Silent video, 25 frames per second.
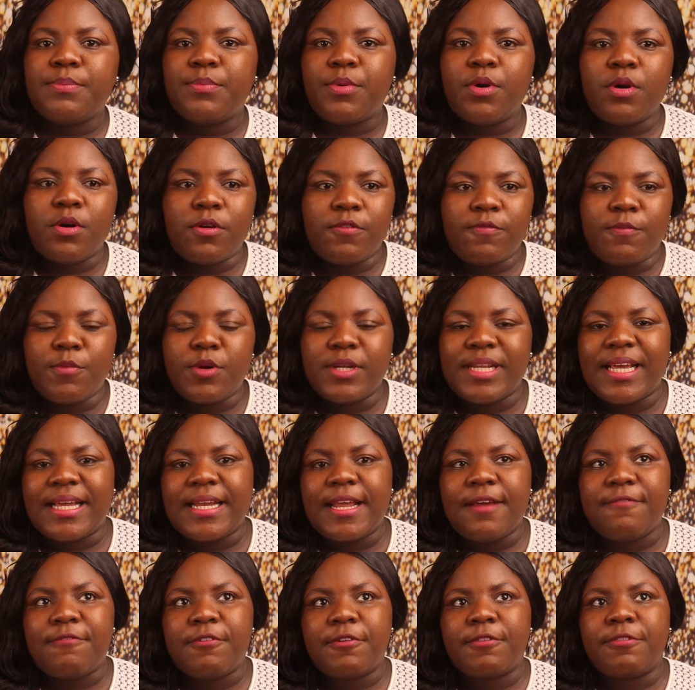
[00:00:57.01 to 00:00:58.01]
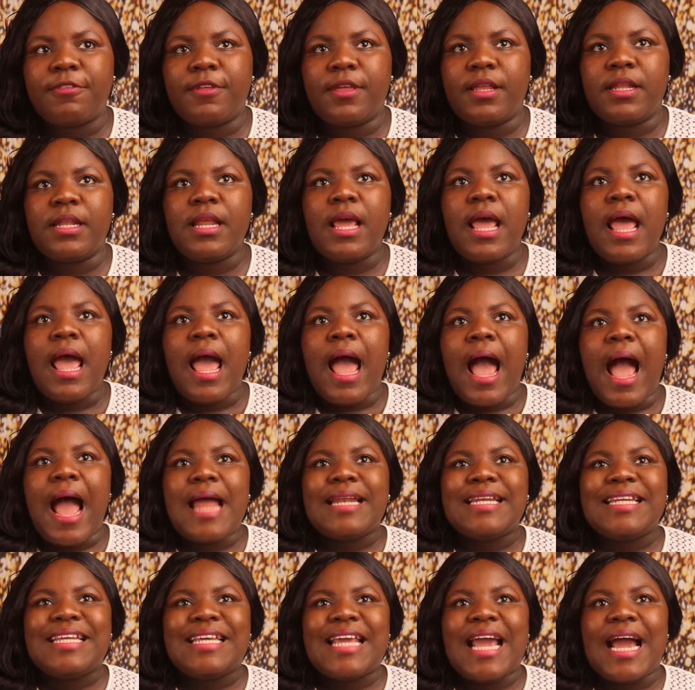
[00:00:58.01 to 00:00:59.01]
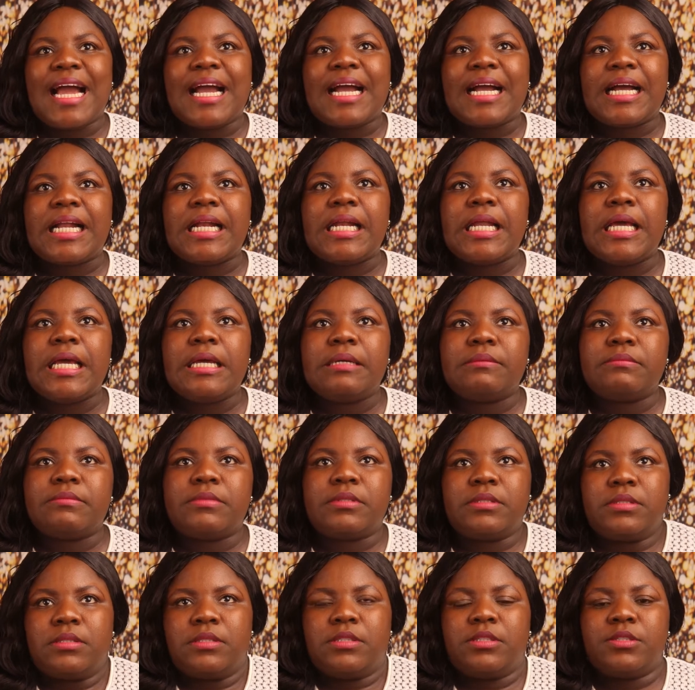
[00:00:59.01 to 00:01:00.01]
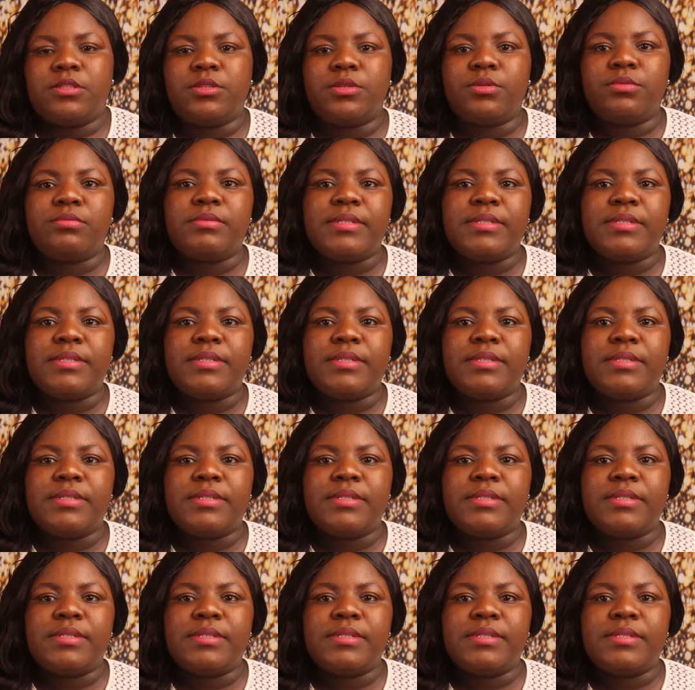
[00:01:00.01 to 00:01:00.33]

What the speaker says: bulk of money and everything. And he claimed he